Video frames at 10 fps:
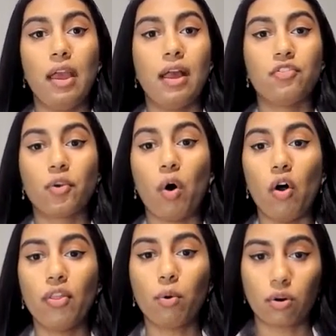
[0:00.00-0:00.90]
And so
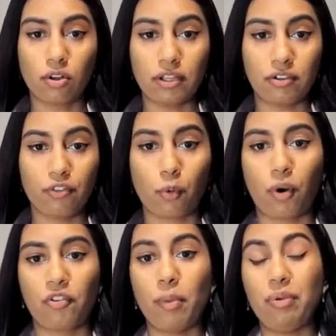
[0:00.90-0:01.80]
although early
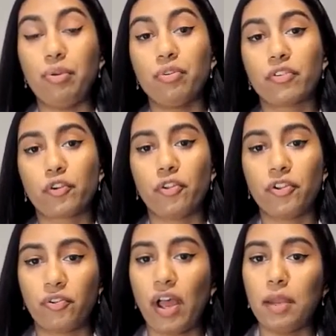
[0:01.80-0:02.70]
discourse about universal
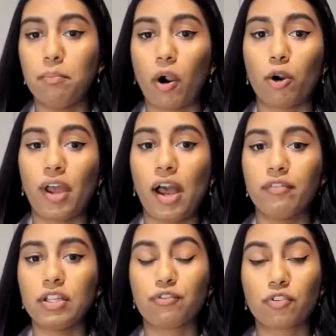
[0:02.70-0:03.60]
design borrowed
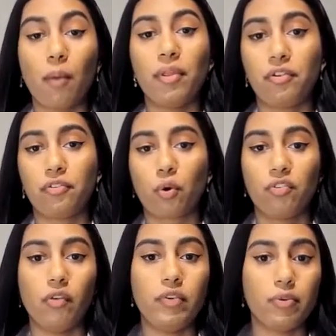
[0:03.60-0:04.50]
heavily from the
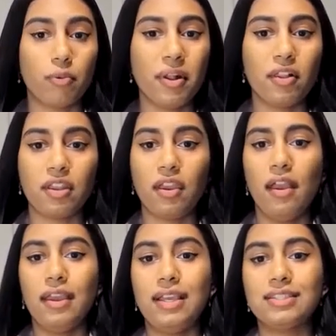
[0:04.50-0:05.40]
discourse of usability,
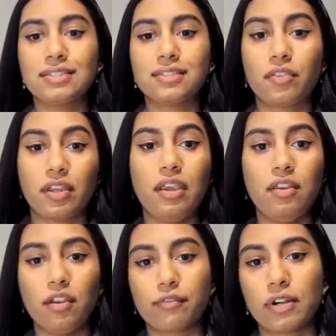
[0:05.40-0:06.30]
he says that the key
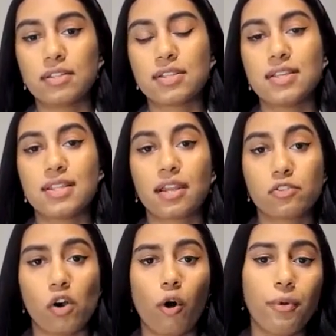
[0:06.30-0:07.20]
difference is that it's
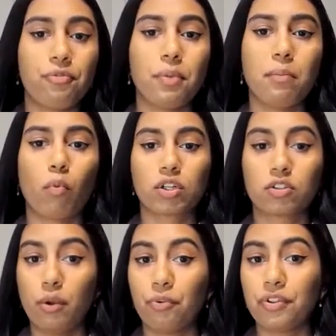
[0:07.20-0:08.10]
always been more
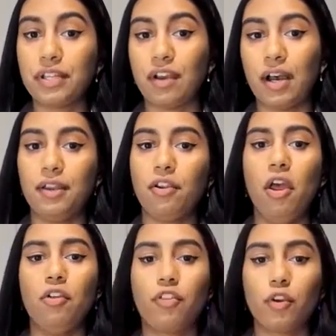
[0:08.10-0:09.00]
closely tied
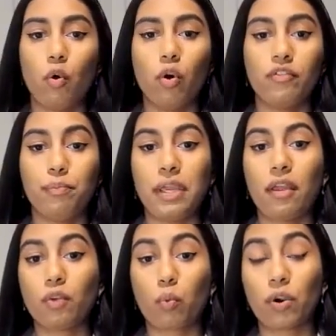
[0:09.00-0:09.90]
to the goal of
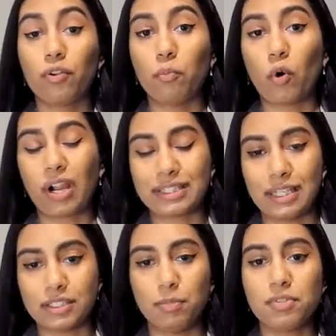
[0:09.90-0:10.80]
making the world more
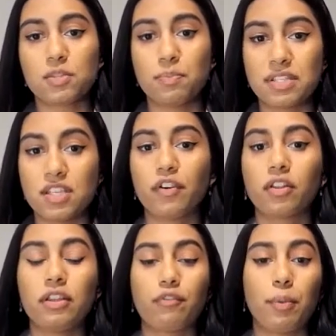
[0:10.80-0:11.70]
accessible
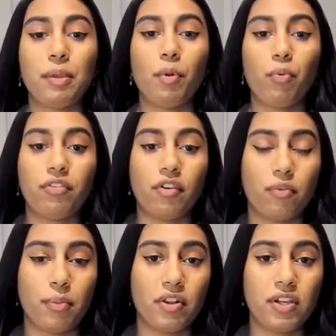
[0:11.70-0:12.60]
specifically for people with
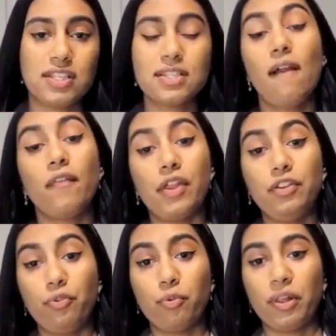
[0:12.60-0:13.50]
disabilities than
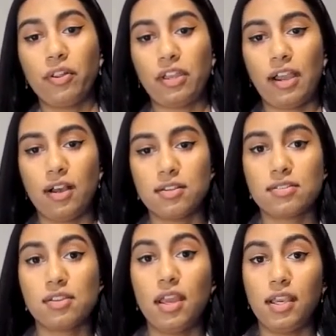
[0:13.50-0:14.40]
usability
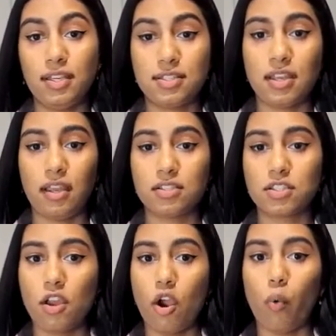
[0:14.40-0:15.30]
has. He
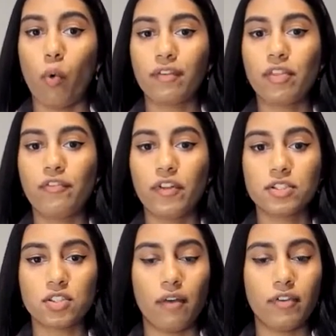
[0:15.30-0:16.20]
states, "One of the
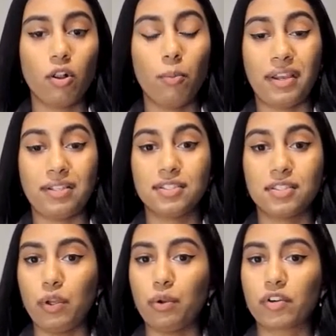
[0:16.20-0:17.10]
philosophical bases
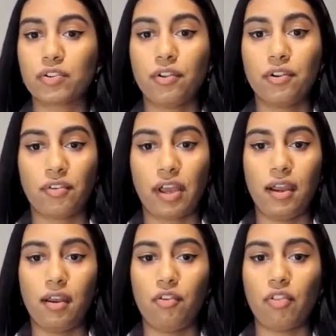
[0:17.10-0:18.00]
of universal
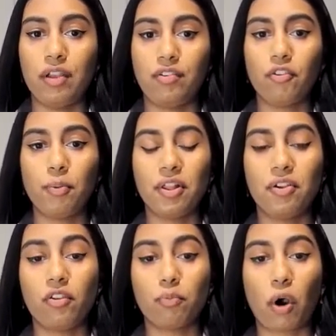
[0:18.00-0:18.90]
design is that
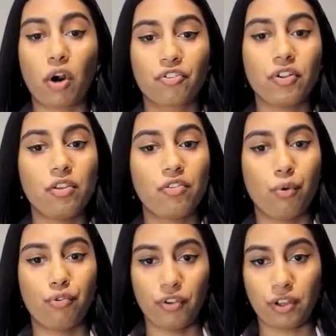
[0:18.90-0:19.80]
disability is partially
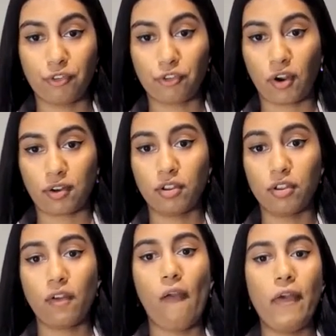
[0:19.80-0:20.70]
socially constructed.